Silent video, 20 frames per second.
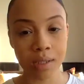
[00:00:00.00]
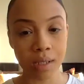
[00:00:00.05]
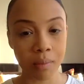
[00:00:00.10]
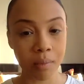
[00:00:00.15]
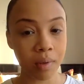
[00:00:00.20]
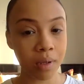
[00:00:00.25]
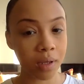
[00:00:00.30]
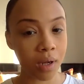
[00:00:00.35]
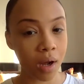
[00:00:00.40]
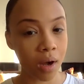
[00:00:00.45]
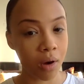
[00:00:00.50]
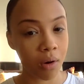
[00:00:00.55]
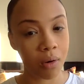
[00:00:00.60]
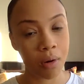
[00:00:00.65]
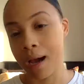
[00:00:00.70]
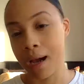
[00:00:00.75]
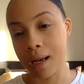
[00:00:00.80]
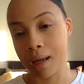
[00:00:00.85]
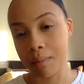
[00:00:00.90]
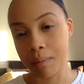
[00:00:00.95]
so I'm gonna go
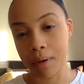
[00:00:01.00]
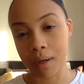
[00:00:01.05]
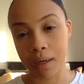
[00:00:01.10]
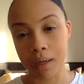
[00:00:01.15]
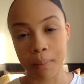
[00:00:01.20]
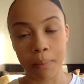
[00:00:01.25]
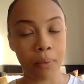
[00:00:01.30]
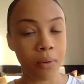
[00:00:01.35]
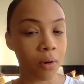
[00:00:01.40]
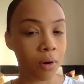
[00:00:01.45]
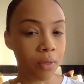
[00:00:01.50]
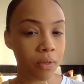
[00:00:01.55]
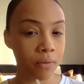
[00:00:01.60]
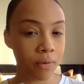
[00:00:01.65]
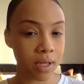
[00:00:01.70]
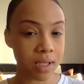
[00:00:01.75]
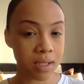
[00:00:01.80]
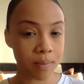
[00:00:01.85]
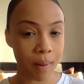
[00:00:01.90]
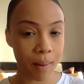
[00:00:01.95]
and I'm gonna put on the
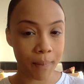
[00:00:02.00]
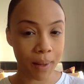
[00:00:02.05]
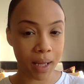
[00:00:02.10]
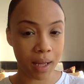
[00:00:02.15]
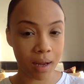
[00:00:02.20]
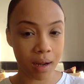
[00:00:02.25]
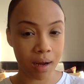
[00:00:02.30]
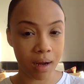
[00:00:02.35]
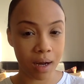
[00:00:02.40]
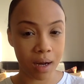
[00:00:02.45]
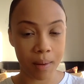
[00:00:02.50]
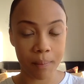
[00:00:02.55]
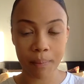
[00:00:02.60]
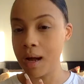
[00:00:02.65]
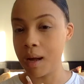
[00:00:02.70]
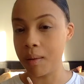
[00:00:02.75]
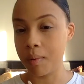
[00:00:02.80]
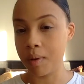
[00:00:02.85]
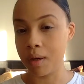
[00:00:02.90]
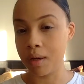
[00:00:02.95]
rest of my makeup.
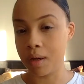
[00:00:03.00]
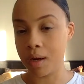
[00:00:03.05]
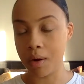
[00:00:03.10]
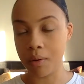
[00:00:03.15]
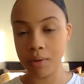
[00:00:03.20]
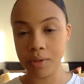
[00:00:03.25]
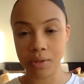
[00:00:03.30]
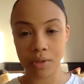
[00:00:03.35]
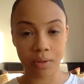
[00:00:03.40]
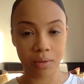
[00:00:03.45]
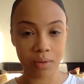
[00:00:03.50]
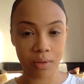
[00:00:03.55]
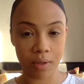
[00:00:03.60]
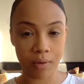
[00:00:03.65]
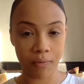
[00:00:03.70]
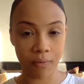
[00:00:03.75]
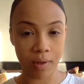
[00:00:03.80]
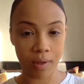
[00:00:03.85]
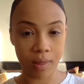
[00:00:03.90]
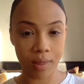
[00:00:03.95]
I'm gonna go and do a
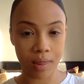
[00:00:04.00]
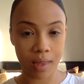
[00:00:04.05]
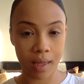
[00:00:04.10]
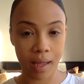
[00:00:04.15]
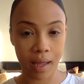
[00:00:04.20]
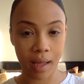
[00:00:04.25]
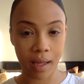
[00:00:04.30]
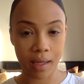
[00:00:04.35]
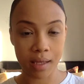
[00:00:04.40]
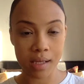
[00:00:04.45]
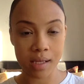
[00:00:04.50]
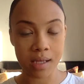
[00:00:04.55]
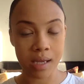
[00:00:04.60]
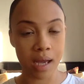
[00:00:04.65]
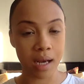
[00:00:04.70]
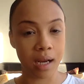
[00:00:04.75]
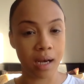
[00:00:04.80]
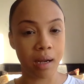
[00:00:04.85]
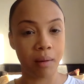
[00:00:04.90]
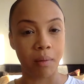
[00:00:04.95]
few things,
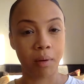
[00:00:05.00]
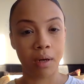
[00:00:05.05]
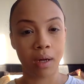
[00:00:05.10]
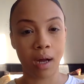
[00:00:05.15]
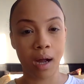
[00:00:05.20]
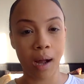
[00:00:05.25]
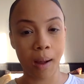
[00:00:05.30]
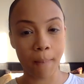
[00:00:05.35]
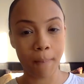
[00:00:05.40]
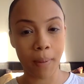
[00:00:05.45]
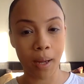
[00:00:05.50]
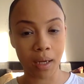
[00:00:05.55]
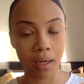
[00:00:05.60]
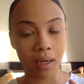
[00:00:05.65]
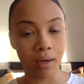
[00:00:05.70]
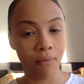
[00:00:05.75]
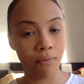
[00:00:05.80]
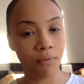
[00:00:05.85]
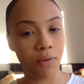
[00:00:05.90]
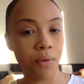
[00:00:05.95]
and then I'm gonna come back
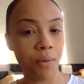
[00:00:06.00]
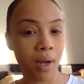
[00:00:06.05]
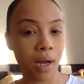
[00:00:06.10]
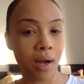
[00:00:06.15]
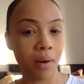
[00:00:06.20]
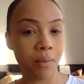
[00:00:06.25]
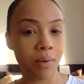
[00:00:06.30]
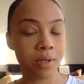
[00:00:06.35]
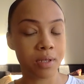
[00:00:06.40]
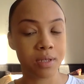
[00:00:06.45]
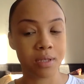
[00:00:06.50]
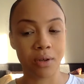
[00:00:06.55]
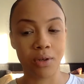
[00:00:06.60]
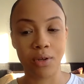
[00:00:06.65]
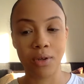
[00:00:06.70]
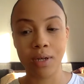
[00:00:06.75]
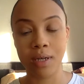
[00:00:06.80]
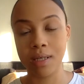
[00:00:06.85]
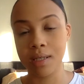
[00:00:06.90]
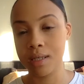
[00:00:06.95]
in a few hours so
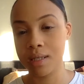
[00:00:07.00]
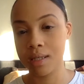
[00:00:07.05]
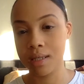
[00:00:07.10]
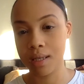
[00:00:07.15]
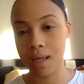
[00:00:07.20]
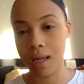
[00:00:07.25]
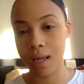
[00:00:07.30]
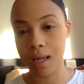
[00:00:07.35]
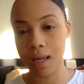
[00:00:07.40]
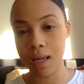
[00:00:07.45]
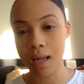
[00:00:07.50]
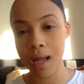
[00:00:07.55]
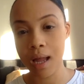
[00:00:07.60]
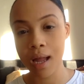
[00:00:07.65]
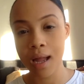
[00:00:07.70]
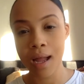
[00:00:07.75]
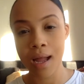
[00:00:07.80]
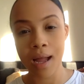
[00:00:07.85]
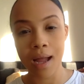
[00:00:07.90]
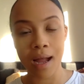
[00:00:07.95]
you can see
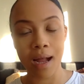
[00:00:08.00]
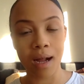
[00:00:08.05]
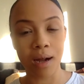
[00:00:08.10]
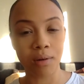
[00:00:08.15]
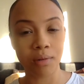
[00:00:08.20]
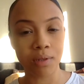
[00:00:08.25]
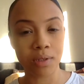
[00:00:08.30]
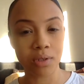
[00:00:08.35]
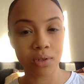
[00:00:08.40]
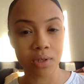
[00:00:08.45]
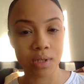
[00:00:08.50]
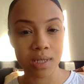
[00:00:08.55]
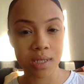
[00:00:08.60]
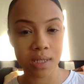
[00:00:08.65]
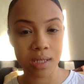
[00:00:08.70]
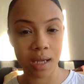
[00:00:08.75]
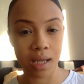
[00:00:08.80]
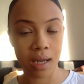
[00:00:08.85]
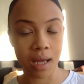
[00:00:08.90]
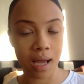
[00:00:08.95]
how this
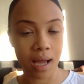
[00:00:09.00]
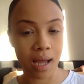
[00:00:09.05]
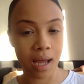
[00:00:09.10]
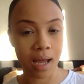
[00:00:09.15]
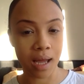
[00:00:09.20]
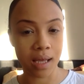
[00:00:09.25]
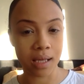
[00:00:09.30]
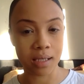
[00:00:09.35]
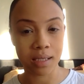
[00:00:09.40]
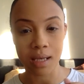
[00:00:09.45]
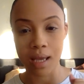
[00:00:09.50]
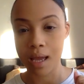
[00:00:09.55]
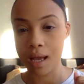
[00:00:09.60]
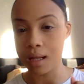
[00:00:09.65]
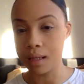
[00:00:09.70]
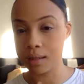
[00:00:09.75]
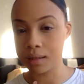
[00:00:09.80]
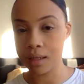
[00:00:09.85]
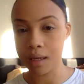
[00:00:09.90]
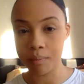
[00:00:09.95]
concealer has
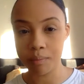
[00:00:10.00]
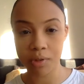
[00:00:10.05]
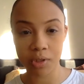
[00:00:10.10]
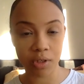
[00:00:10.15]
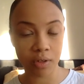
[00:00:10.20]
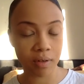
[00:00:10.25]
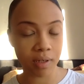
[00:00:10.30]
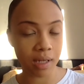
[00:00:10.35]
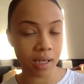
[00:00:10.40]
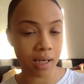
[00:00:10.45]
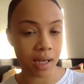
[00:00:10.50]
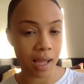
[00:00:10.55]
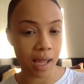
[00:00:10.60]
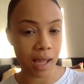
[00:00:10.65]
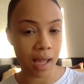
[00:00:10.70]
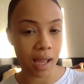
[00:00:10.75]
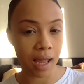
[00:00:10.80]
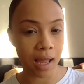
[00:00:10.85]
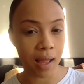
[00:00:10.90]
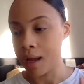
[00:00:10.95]
held up during the
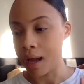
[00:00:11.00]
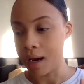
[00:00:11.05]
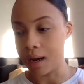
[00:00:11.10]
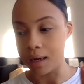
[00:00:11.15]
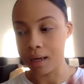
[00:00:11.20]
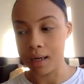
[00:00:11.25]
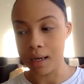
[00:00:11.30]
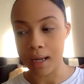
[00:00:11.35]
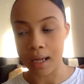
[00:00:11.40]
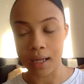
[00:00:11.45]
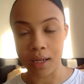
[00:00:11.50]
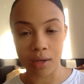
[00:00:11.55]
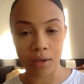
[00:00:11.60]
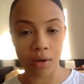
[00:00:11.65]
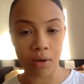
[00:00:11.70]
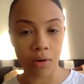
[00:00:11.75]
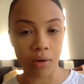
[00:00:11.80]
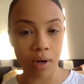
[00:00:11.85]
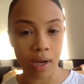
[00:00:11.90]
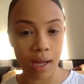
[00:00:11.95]
day, and I'm gonna let you
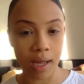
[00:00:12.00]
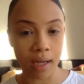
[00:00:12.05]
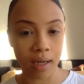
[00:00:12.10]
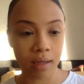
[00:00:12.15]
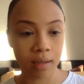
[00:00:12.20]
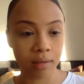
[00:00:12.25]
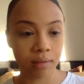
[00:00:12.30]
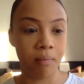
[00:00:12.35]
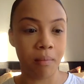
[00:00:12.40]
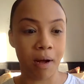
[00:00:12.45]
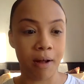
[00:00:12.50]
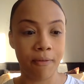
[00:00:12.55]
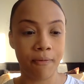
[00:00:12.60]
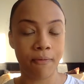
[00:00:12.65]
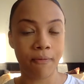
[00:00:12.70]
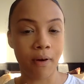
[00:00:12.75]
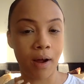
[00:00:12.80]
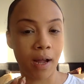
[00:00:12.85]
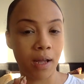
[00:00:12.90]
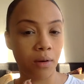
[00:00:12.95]
know like my
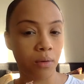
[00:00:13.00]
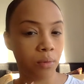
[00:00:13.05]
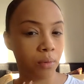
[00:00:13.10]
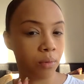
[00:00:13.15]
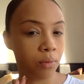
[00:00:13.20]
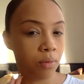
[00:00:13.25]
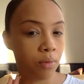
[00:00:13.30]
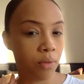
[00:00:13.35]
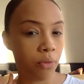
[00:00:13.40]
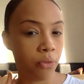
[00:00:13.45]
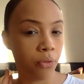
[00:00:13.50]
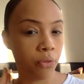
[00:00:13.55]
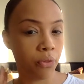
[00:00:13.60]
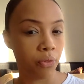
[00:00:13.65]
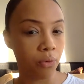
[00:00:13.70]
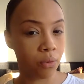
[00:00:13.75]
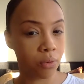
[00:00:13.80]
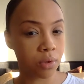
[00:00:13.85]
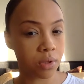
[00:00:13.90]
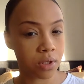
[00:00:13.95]
final
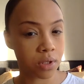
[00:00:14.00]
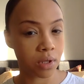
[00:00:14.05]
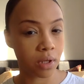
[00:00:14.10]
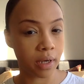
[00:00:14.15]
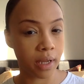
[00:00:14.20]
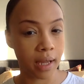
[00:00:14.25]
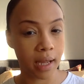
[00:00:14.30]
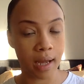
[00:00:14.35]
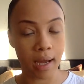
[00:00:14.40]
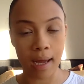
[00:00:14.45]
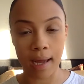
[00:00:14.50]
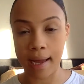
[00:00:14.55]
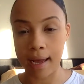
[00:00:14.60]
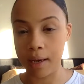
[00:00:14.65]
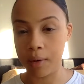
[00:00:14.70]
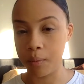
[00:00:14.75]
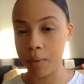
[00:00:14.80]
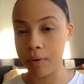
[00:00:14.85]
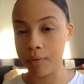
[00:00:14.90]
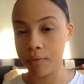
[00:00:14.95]
thoughts on it
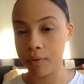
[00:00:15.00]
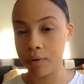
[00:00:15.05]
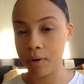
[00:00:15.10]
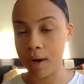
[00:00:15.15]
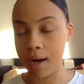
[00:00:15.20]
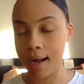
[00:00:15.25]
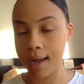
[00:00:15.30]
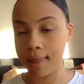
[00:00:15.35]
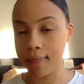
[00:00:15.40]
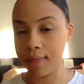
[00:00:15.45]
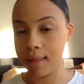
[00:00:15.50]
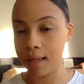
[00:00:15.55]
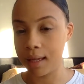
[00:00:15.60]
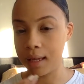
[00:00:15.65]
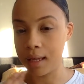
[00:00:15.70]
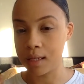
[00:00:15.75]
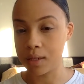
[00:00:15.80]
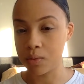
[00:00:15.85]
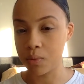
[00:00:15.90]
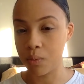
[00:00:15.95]
and whether or not I think
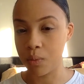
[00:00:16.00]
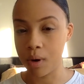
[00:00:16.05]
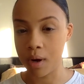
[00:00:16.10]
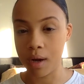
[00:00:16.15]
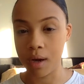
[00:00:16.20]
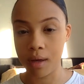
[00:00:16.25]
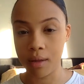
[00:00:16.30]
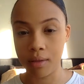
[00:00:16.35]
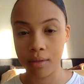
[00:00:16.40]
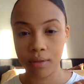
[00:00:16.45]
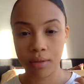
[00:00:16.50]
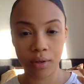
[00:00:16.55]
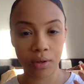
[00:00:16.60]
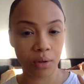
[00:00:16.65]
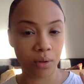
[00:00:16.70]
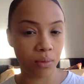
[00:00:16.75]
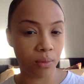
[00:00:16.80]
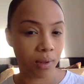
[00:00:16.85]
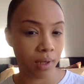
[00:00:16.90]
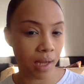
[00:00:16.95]
it's worth
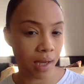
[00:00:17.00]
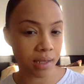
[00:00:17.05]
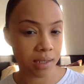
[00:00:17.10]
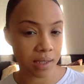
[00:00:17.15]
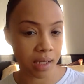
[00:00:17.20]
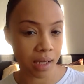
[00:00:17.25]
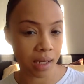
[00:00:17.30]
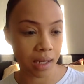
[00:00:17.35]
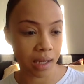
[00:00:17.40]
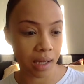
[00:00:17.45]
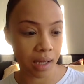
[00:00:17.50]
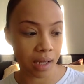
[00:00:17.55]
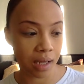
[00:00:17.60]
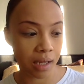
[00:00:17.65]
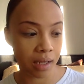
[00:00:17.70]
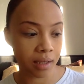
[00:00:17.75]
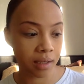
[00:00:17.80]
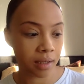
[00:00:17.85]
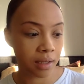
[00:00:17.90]
you getting it.